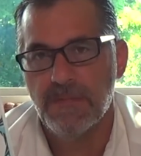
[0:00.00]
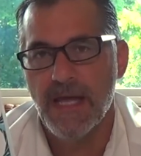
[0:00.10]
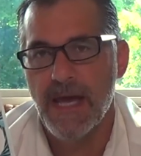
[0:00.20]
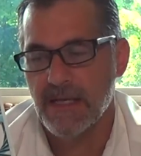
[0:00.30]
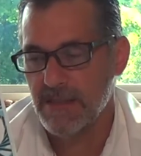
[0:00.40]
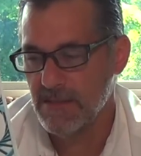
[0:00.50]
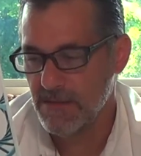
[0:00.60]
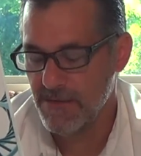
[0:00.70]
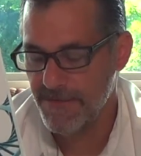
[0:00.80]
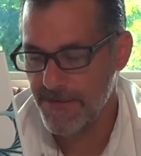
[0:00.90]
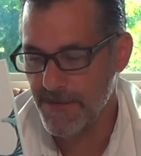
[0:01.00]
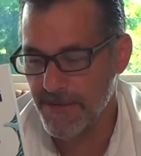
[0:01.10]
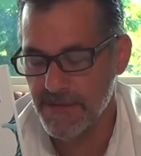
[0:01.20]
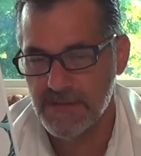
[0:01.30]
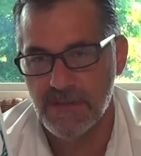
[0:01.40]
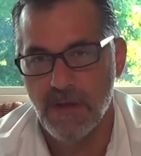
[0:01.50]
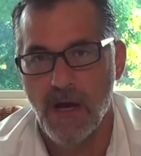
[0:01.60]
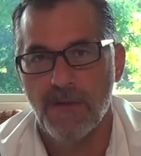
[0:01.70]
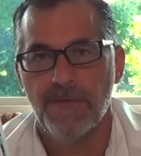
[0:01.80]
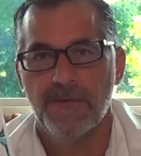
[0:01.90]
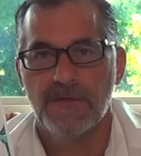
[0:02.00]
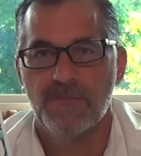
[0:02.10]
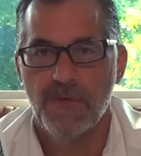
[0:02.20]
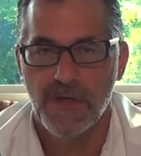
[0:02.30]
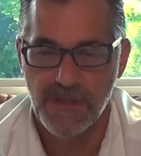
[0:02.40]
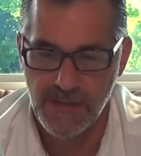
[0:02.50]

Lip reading: Black III is the author of this book,